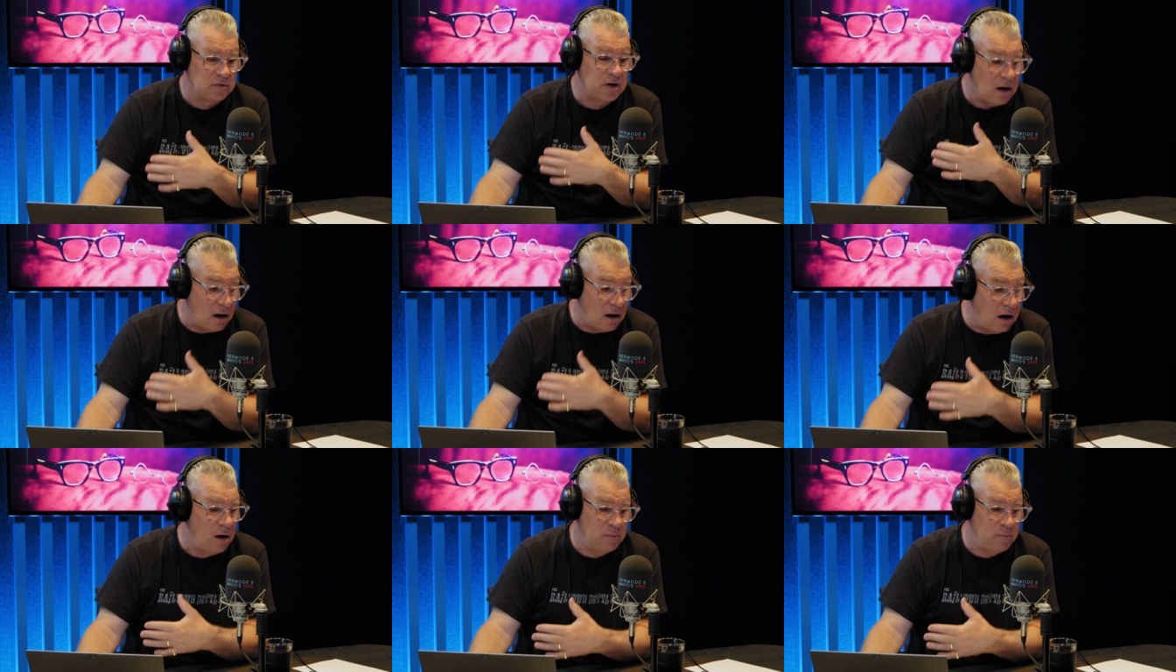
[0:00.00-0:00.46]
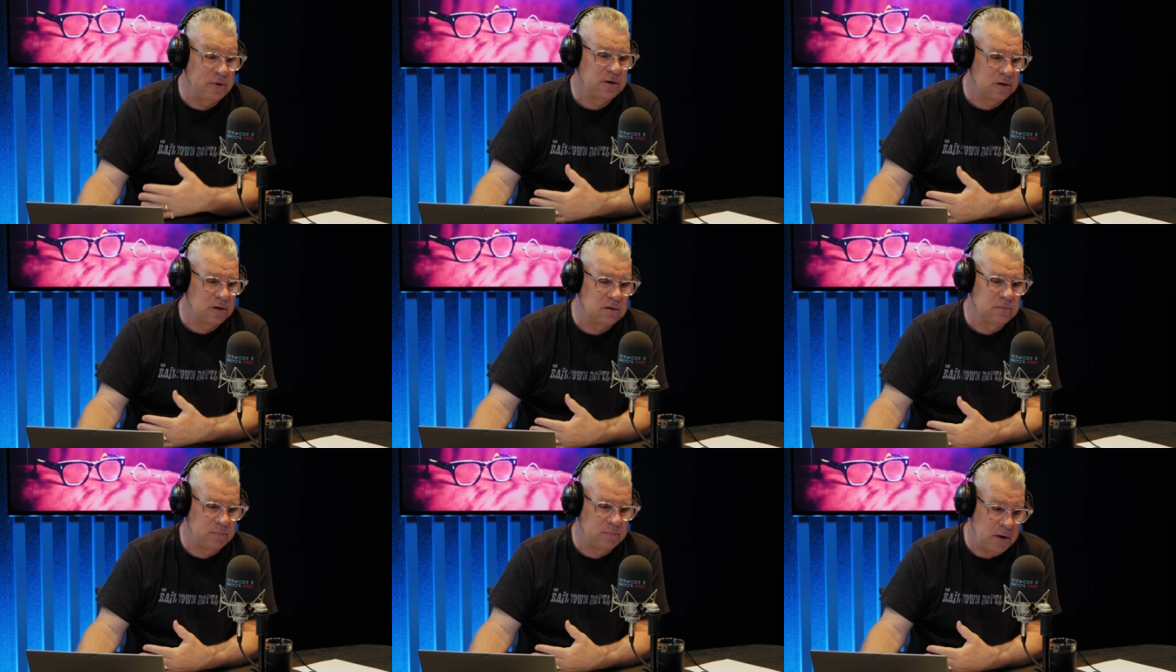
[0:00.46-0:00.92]
calm
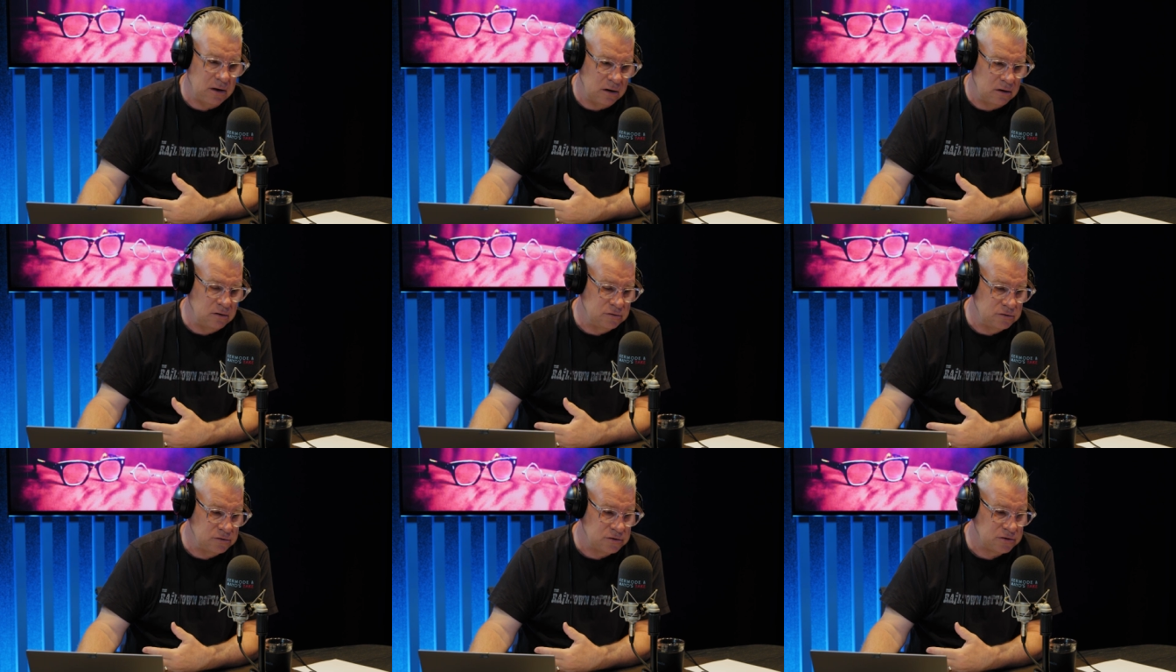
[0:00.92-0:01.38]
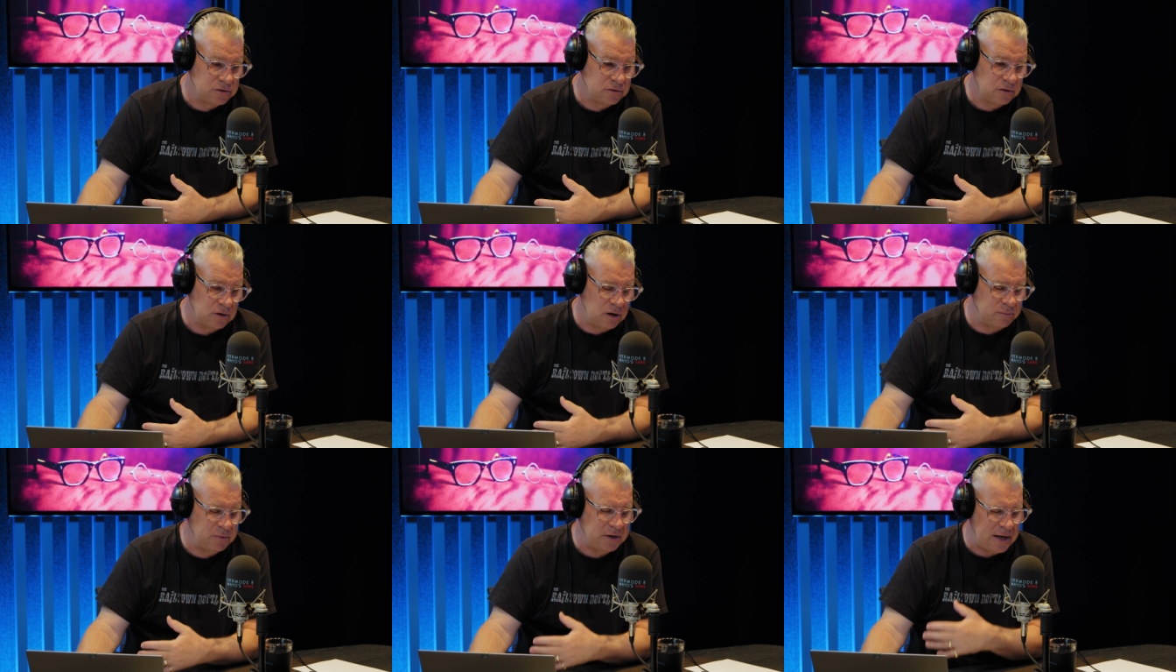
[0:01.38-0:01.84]
and composed.
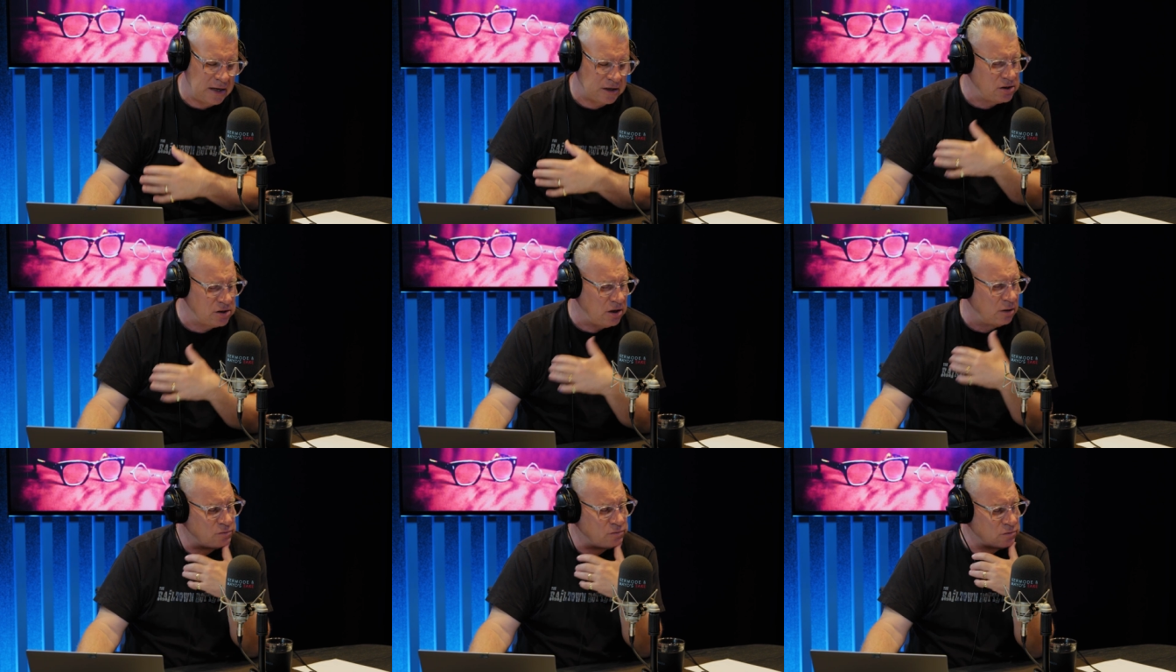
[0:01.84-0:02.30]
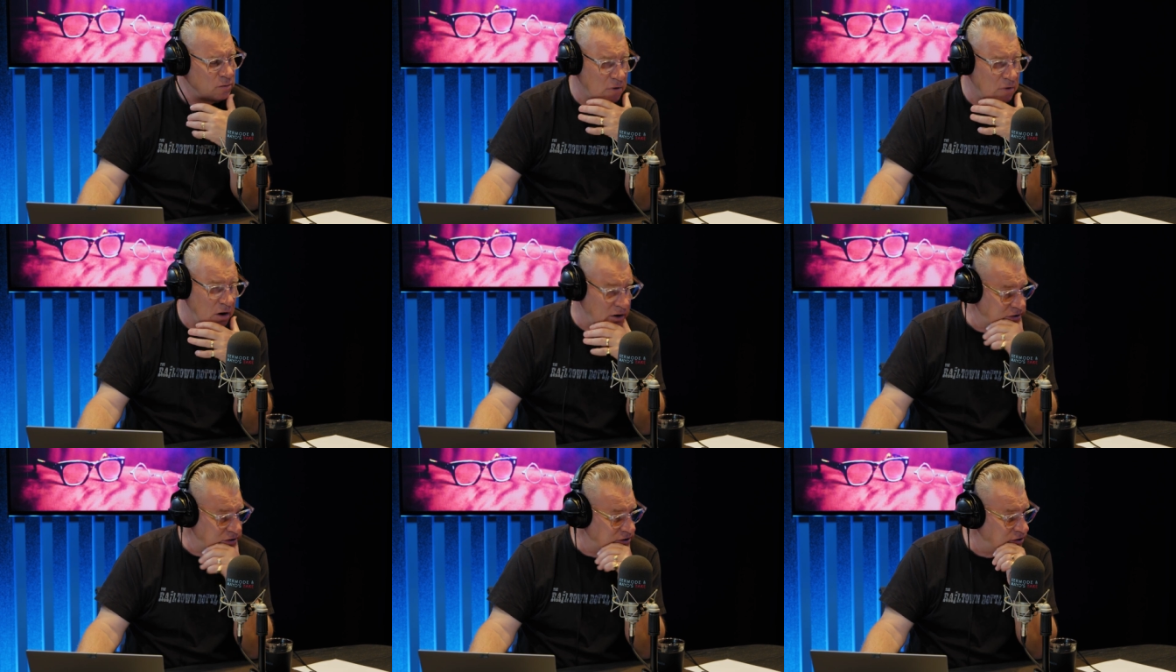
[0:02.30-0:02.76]
I mean, actually, I was
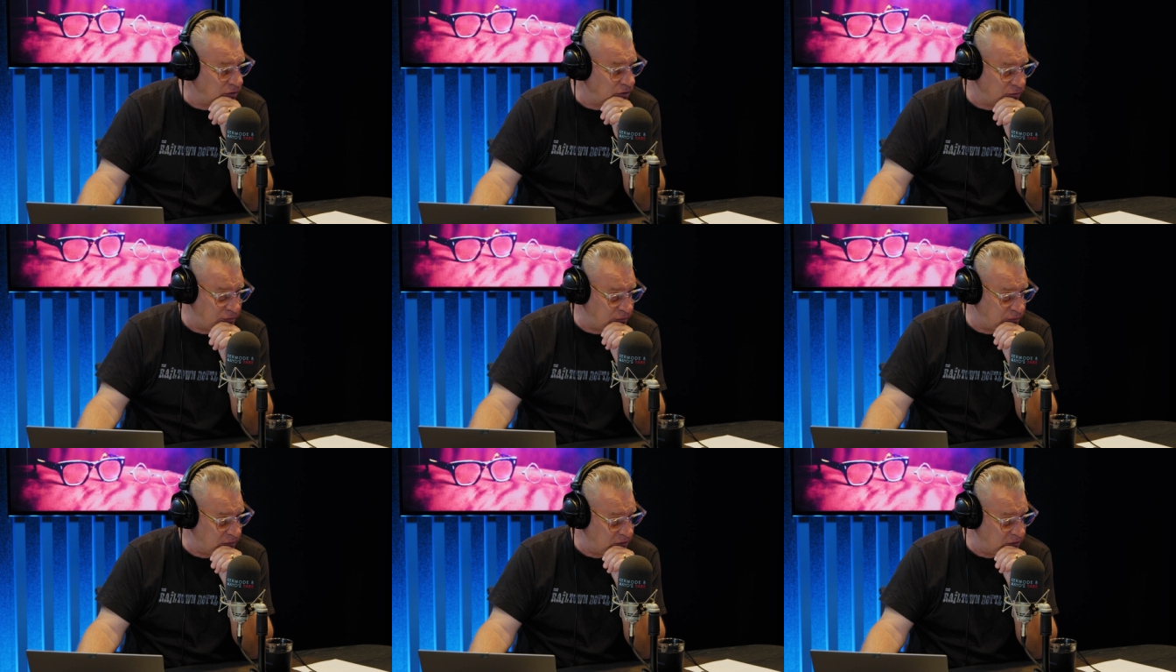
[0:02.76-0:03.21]
reminded of